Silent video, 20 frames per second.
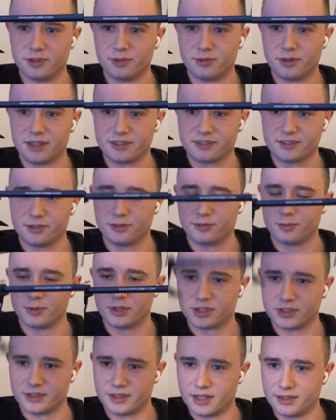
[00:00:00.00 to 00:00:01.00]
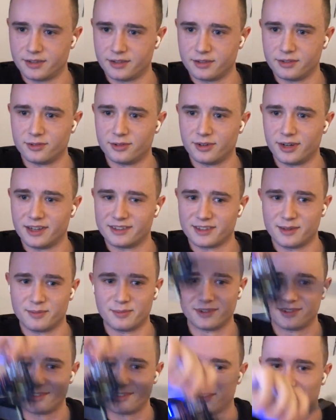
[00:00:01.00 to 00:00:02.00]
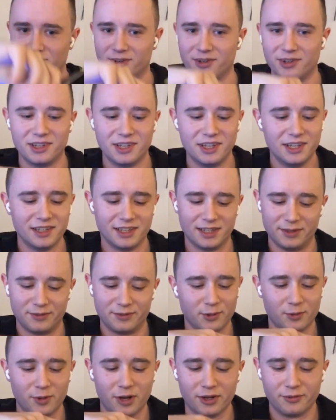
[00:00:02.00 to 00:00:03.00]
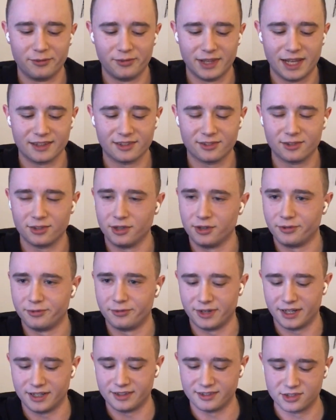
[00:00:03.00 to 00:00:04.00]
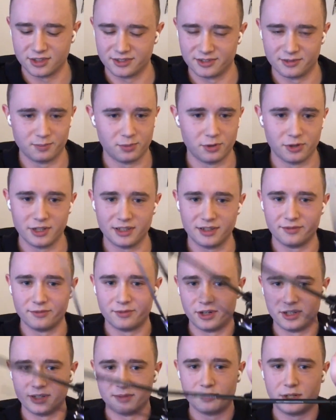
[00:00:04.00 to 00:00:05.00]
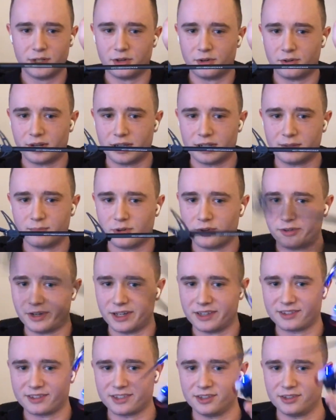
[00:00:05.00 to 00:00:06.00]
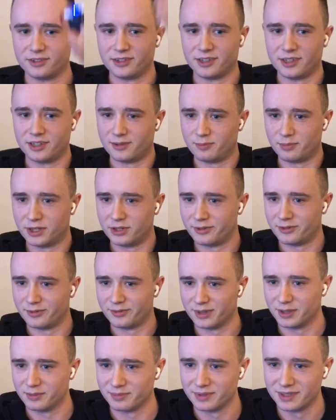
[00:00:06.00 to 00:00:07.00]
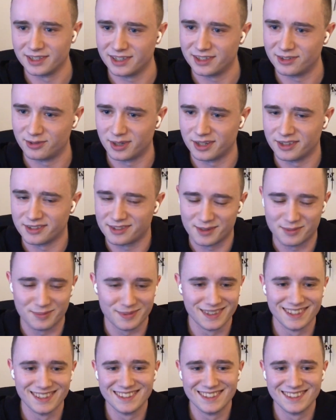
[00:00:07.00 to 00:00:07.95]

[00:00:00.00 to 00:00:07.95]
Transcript: if you pull the rescue switch and then rise up. So if you want to flex to your friends, just put it inverted pirouette, pull rescue, it'll piro flip and rise up.